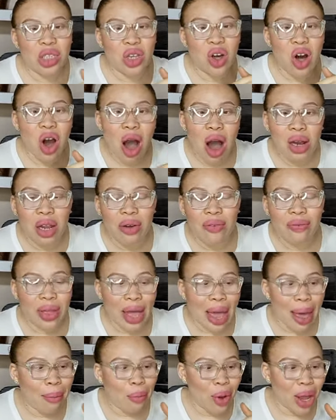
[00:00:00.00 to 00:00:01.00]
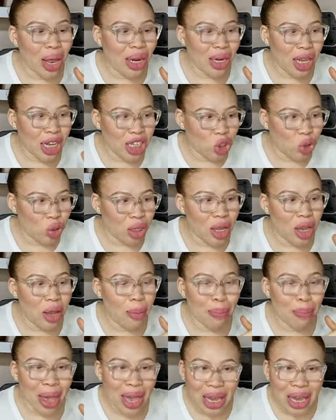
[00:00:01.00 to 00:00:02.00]
So all of them were literally
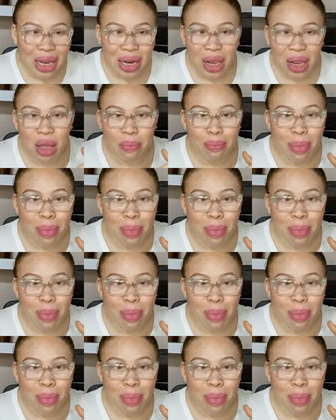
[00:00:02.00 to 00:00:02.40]
making it,